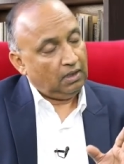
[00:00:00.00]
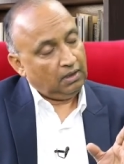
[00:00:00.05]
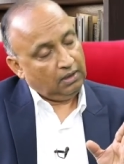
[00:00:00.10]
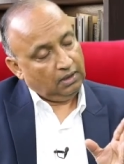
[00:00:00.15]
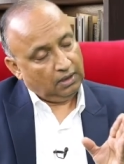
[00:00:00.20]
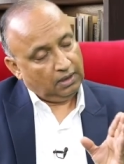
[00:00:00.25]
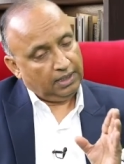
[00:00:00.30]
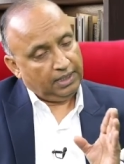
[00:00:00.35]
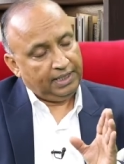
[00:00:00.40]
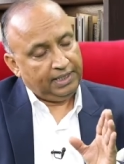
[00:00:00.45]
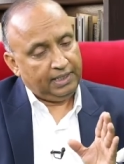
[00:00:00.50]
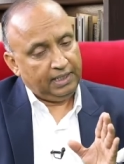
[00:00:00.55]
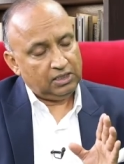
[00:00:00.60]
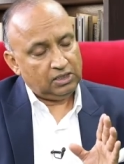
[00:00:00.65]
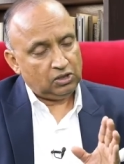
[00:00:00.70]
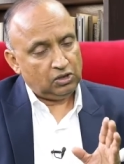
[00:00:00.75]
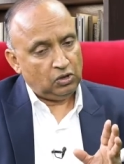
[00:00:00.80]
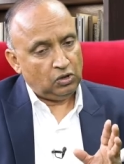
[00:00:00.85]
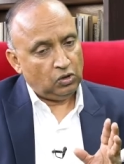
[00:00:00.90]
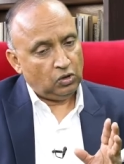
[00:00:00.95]
Yeah, it
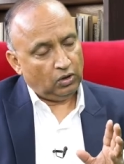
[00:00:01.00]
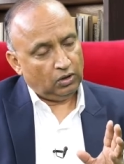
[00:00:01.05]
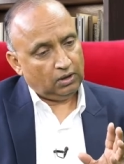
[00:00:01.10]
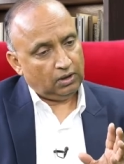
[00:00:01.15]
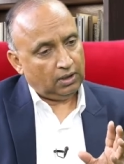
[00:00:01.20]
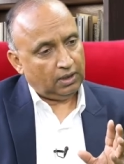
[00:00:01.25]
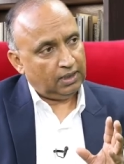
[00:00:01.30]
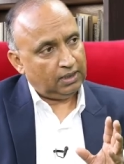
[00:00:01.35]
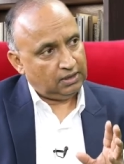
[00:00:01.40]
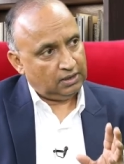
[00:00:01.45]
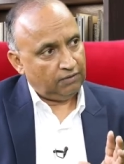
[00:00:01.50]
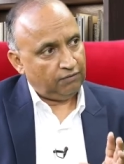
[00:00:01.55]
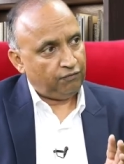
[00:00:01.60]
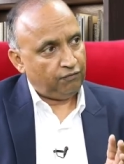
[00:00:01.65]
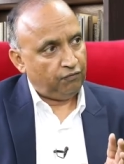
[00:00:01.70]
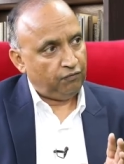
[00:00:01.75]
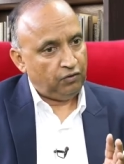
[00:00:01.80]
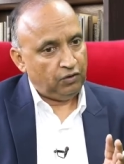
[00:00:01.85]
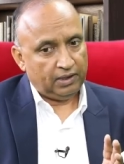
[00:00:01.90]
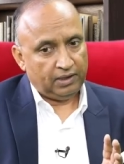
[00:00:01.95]
is not as
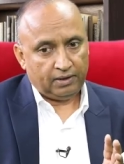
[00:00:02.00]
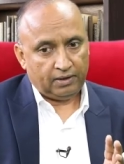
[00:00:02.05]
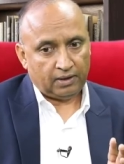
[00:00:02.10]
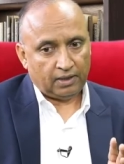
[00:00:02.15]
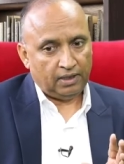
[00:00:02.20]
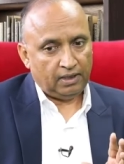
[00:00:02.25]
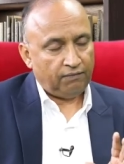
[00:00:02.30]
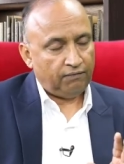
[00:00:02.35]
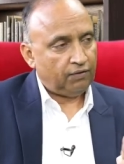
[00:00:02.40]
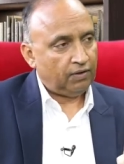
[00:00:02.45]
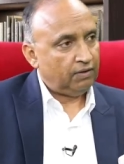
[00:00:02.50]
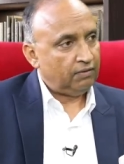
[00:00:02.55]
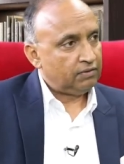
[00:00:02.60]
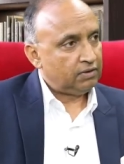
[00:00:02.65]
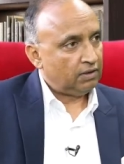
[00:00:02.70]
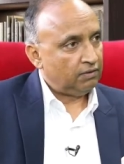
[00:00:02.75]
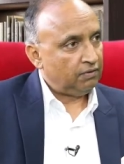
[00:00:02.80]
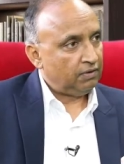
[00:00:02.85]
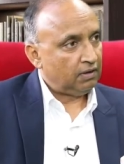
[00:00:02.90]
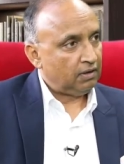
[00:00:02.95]
if we are trying
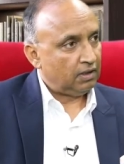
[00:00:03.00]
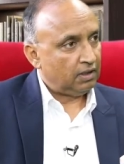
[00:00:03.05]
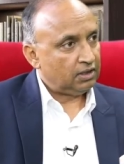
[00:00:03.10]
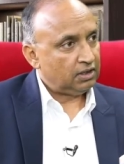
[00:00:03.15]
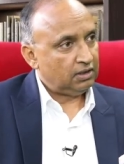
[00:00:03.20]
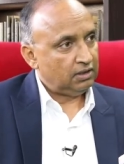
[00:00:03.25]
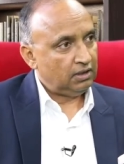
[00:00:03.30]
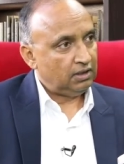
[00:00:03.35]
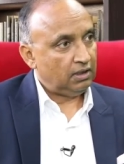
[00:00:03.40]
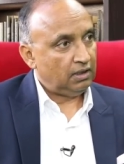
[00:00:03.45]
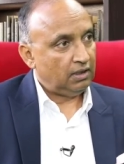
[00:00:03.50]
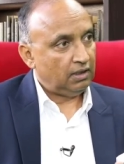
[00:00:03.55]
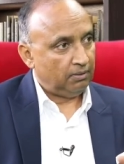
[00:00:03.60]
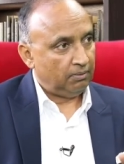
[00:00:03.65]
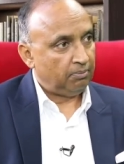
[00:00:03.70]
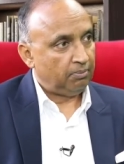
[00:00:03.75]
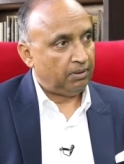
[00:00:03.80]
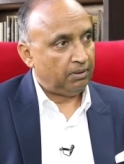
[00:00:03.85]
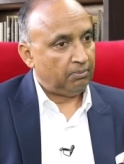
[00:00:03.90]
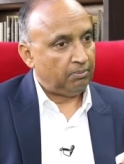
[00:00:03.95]
5-7 cars.
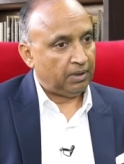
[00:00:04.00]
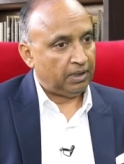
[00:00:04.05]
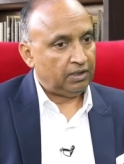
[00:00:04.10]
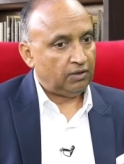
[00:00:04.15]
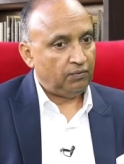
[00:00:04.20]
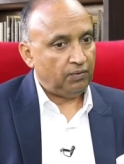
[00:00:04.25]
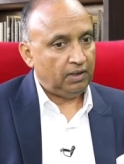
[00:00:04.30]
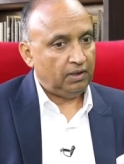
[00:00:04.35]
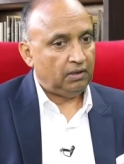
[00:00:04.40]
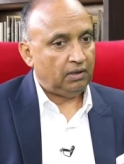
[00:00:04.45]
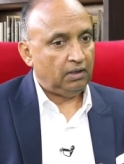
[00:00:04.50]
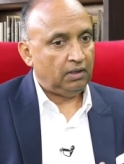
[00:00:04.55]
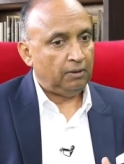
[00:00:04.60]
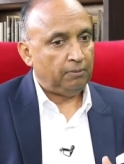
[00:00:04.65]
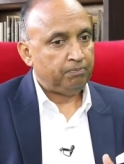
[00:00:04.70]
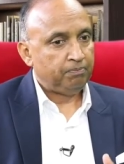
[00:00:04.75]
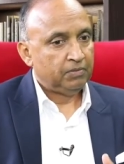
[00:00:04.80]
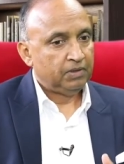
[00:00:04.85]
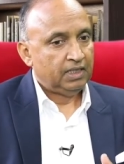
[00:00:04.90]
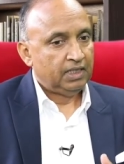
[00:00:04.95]
By the way,
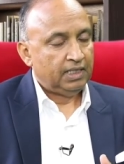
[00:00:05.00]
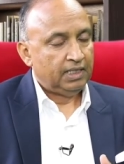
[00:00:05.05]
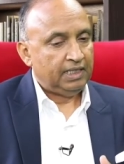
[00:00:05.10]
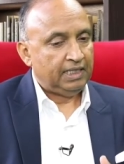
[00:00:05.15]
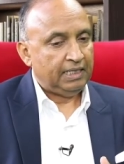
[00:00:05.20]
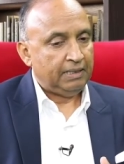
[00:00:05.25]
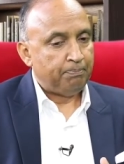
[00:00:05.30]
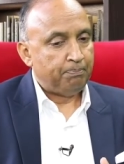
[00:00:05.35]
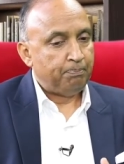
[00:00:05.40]
the